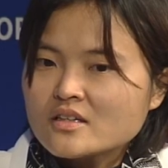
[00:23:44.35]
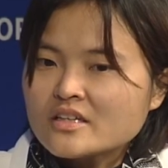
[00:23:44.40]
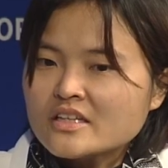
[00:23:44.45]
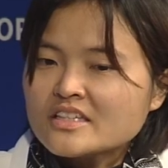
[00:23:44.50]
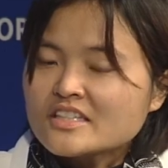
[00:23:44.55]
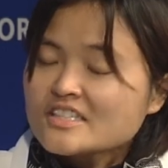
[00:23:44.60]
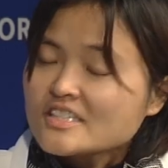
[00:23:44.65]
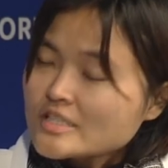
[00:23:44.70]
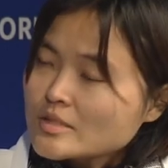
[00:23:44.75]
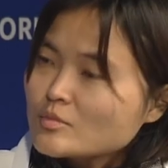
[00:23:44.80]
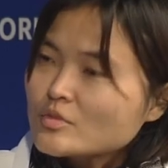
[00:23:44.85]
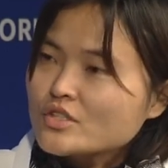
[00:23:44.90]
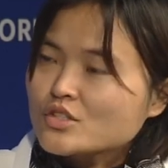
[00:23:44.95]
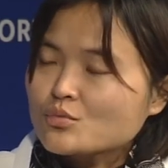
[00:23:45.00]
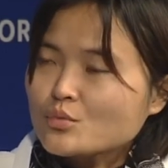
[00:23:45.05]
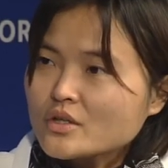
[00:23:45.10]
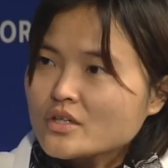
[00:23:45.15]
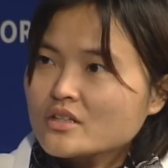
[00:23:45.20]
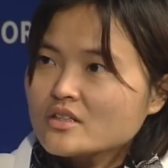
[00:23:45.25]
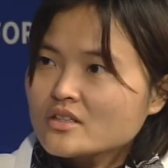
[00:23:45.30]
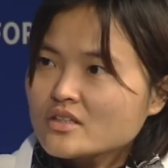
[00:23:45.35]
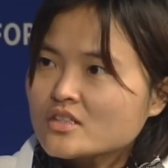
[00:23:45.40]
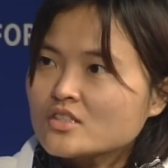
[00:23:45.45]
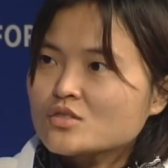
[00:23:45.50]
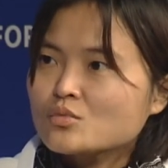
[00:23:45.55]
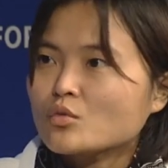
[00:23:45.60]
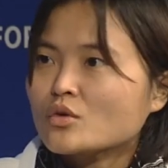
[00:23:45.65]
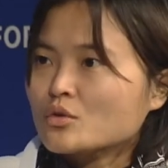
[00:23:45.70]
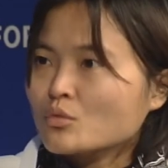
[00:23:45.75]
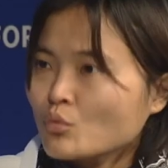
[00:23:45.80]
in a seamless way,
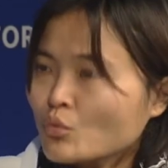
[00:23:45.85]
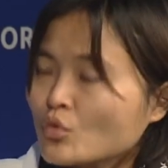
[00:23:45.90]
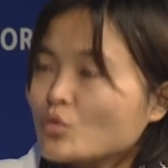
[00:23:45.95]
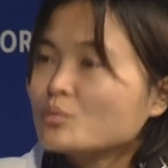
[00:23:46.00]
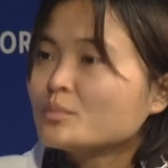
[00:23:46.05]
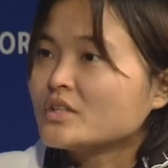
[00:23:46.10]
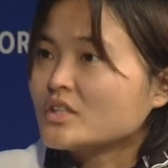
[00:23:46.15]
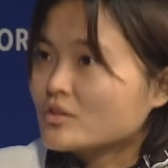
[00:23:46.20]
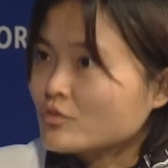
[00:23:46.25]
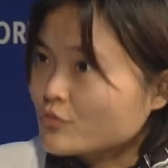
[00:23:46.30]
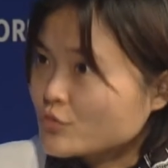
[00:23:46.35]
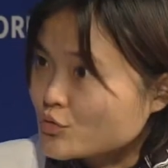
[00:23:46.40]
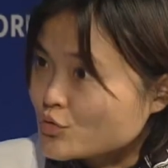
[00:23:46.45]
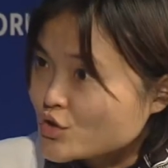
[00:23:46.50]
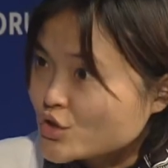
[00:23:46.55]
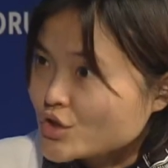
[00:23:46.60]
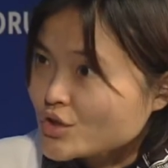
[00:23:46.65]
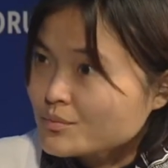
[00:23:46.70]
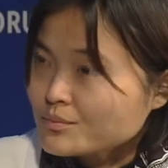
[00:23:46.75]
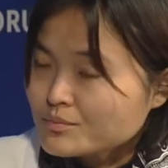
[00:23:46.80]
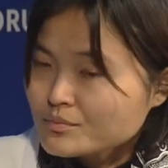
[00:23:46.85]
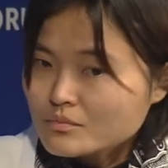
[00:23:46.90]
is what will be the future.